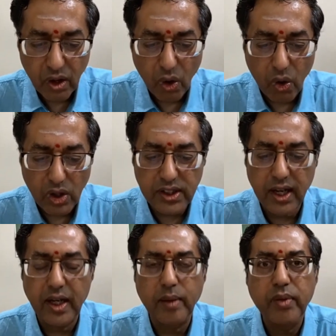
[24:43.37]
or
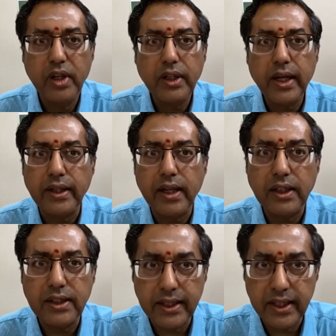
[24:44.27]
time can
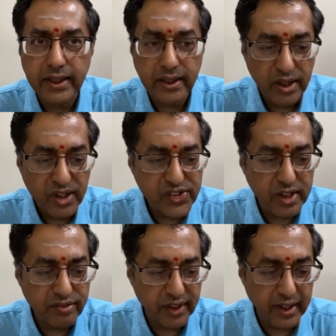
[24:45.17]
attain
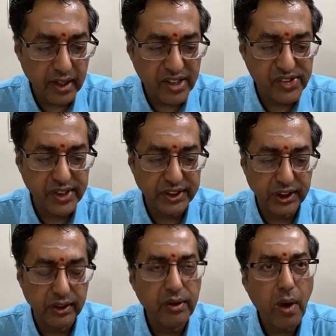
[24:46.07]

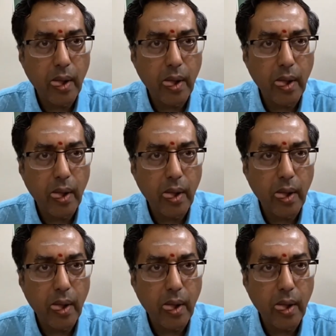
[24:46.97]
self-realization.